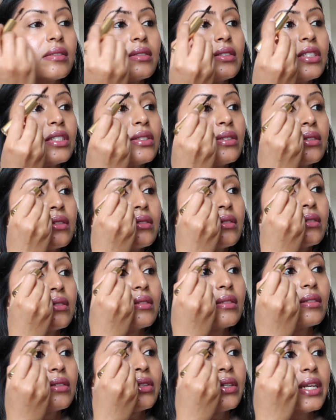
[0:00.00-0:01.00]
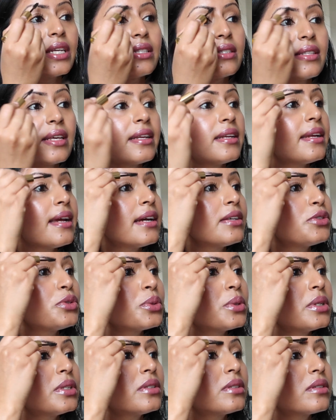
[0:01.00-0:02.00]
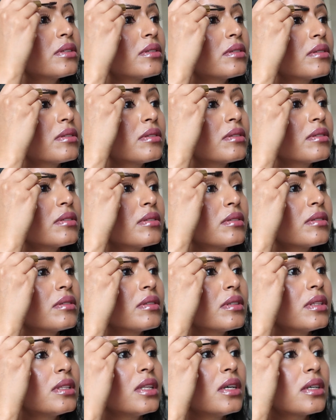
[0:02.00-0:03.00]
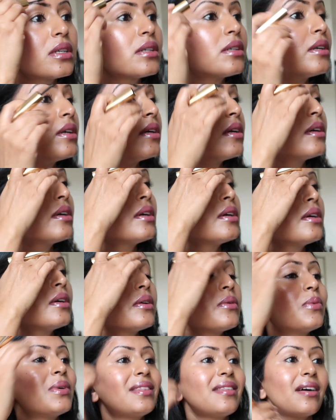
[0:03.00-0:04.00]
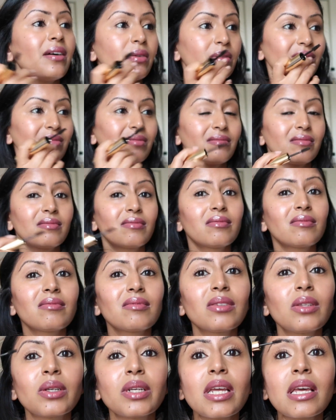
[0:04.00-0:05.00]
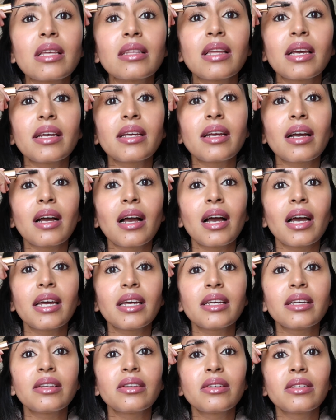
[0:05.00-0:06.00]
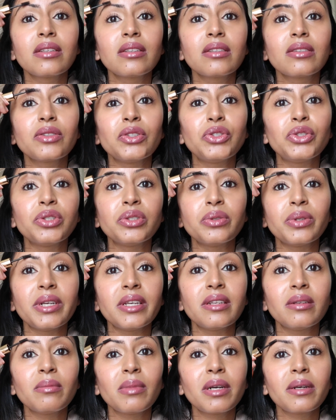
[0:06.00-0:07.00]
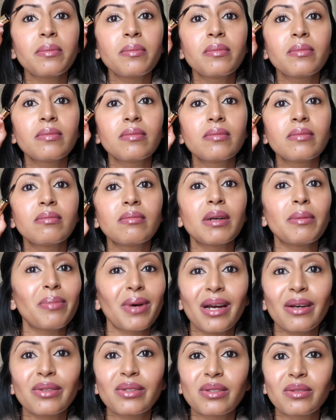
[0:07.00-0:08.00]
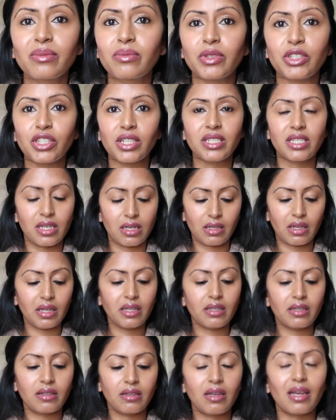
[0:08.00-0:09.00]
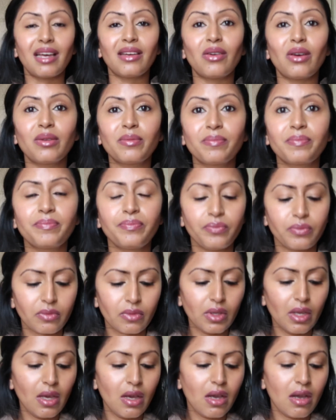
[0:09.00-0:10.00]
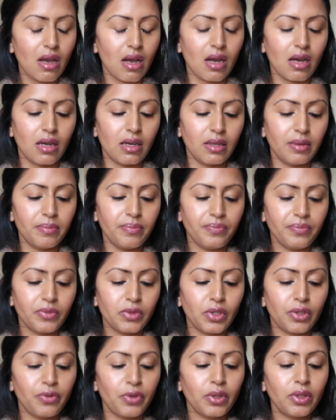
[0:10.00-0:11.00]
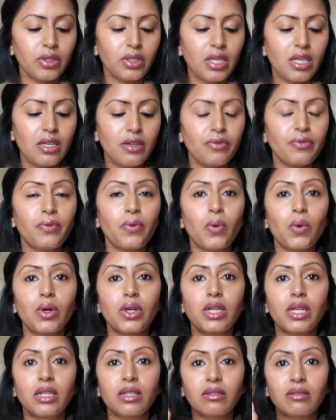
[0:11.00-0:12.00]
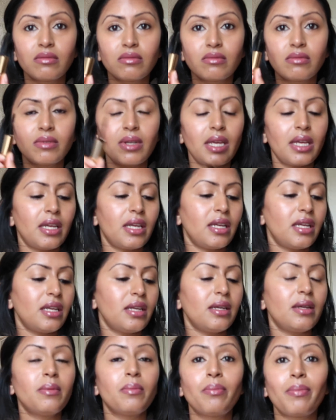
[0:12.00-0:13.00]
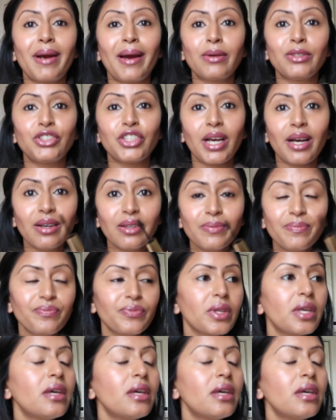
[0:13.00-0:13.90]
just creates that natural look without looking like I drew in my brows, which I didn't like at all. So if you're looking for a brow gel,